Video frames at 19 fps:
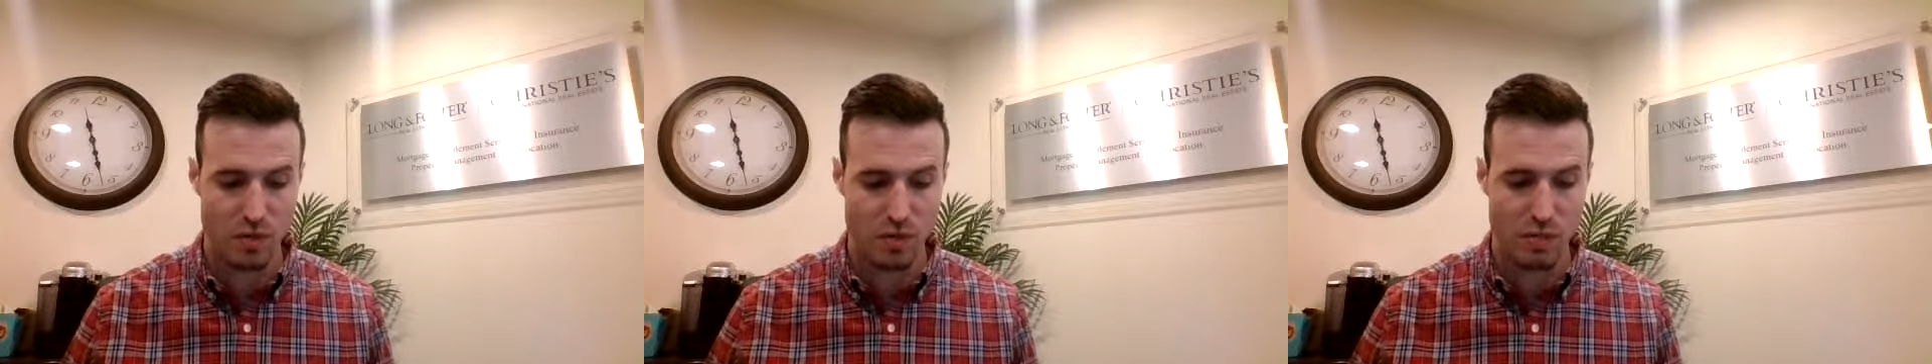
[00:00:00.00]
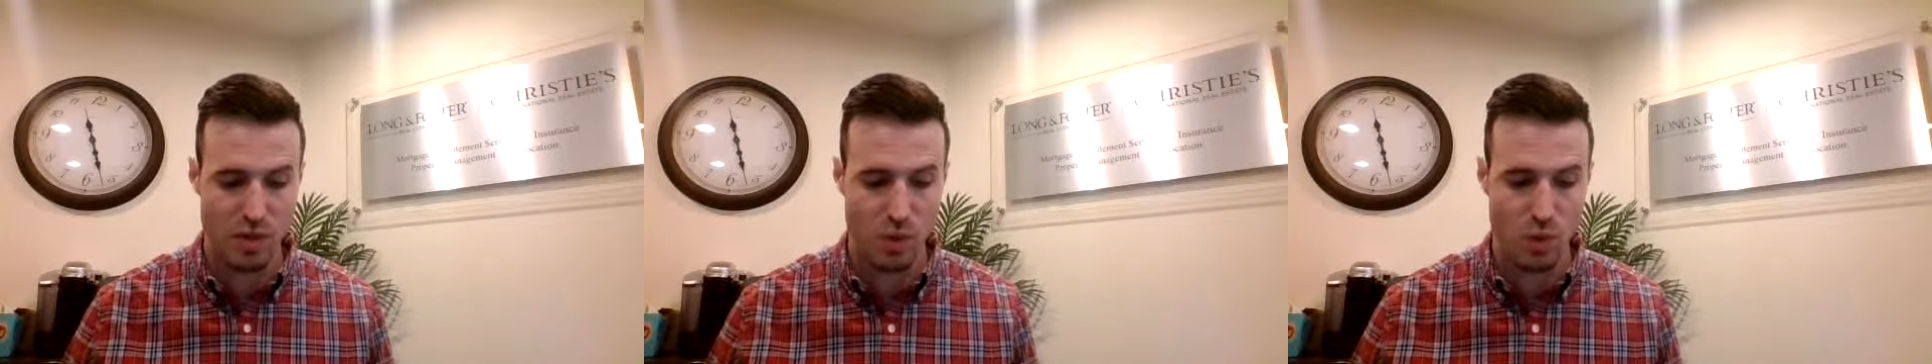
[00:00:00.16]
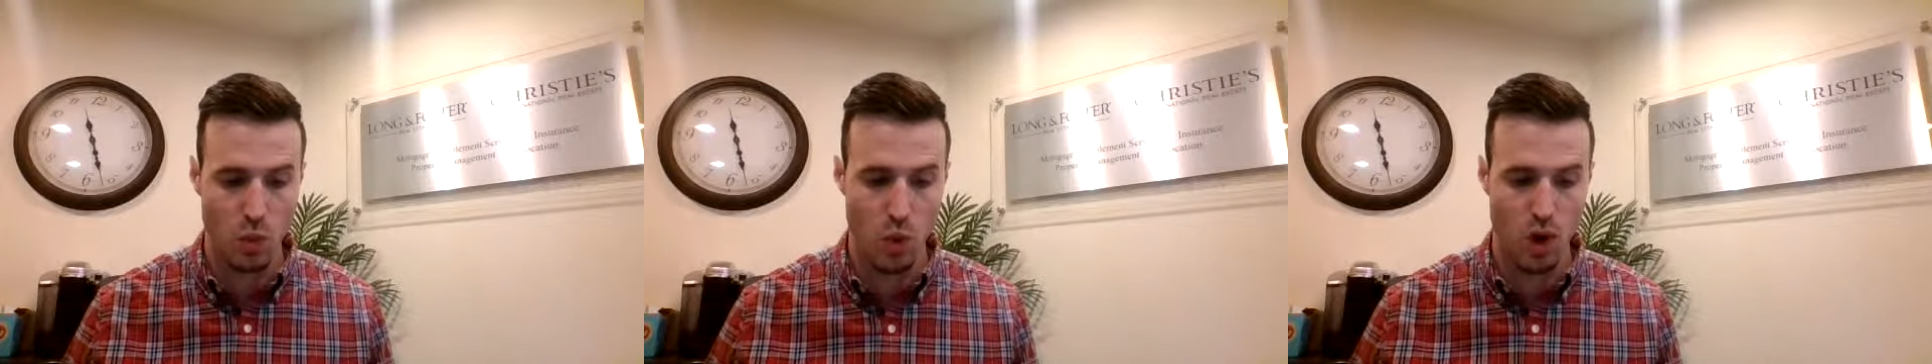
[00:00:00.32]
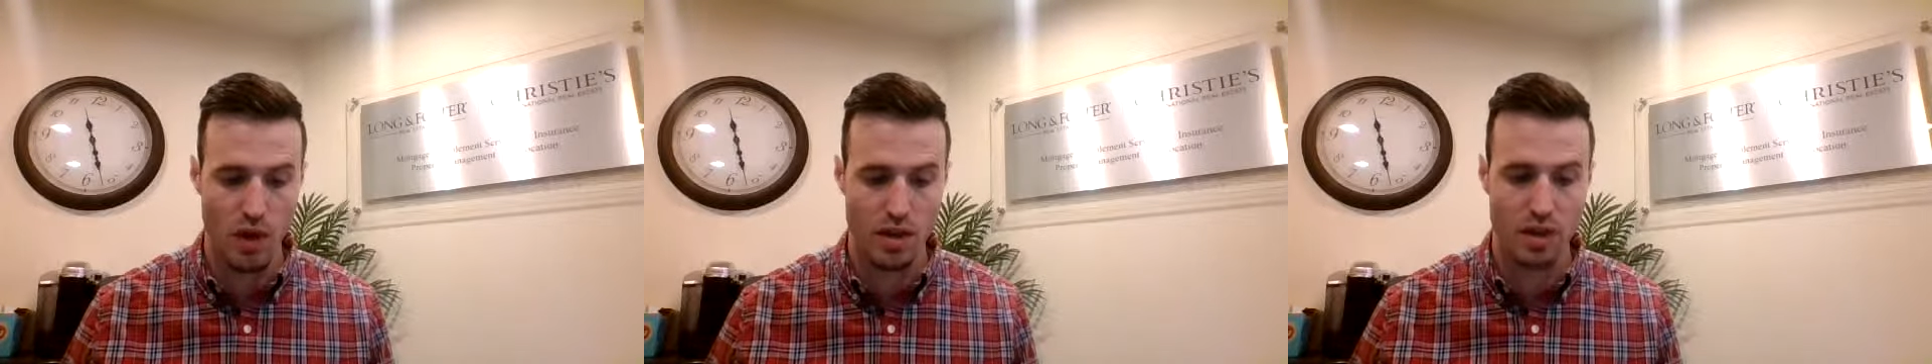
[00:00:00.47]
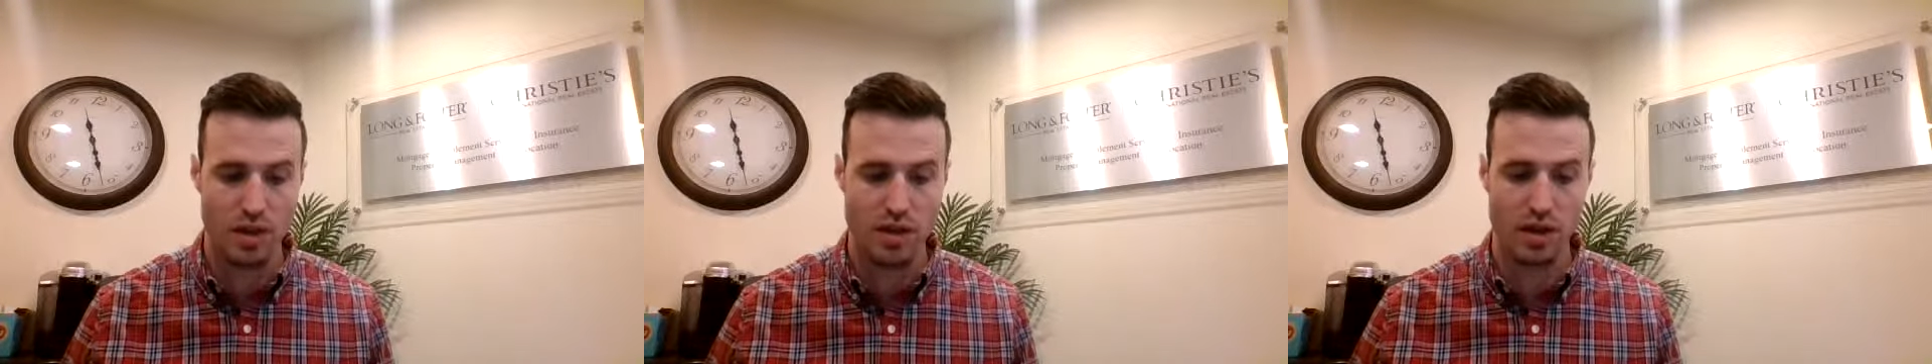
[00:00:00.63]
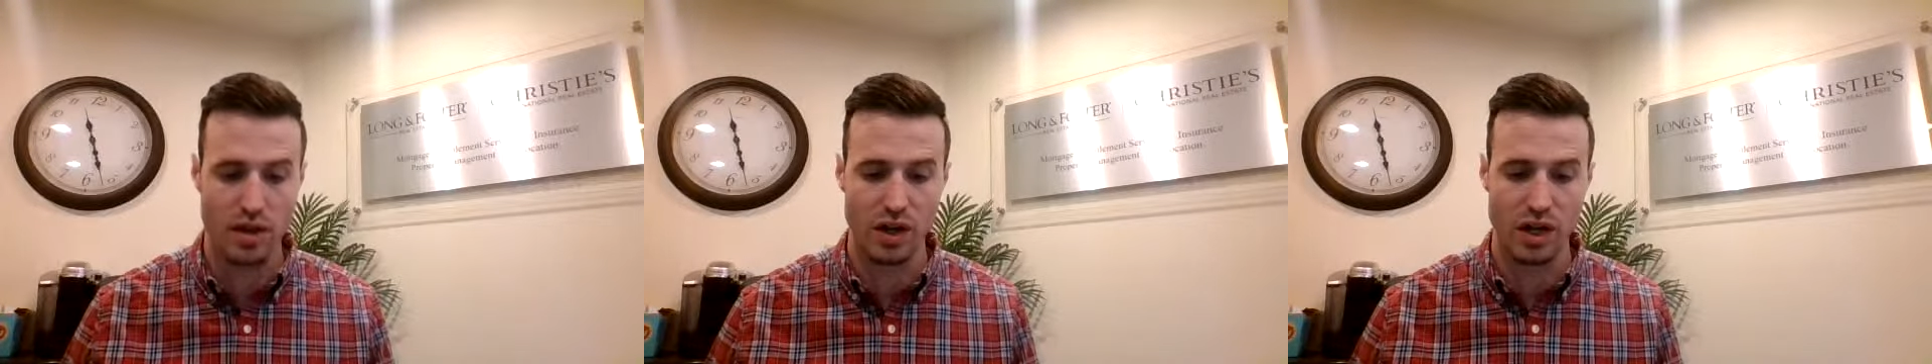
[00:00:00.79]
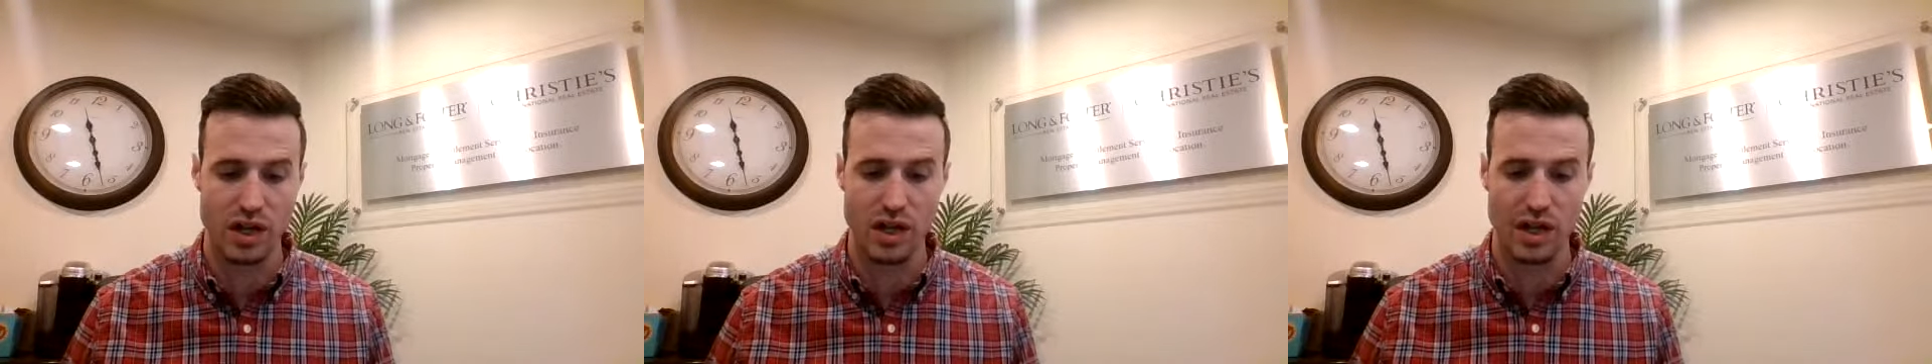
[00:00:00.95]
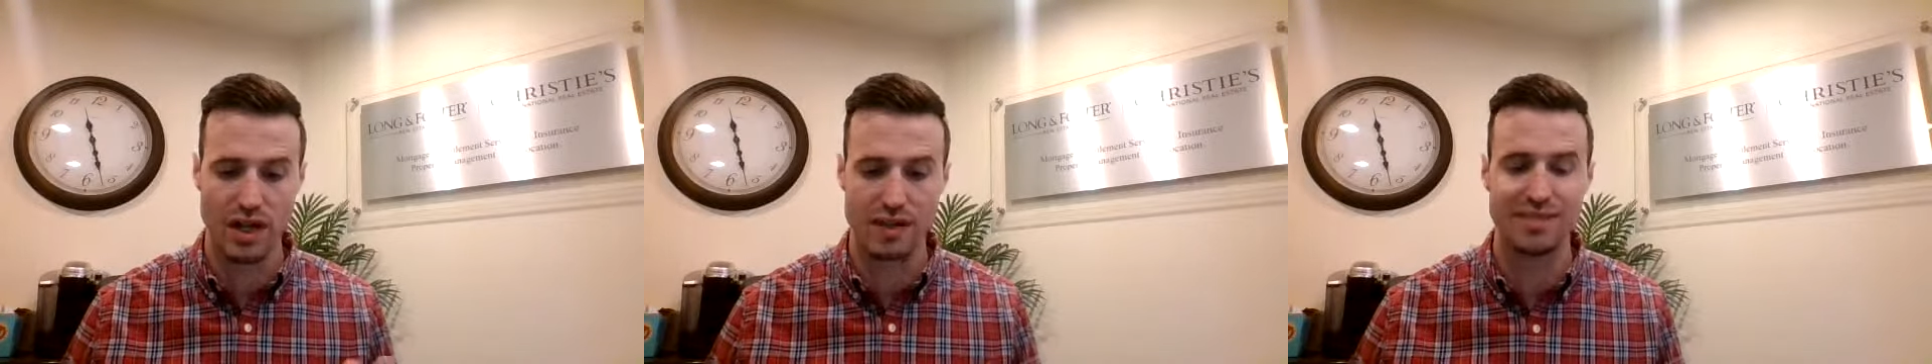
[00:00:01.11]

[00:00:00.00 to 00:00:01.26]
will be $130.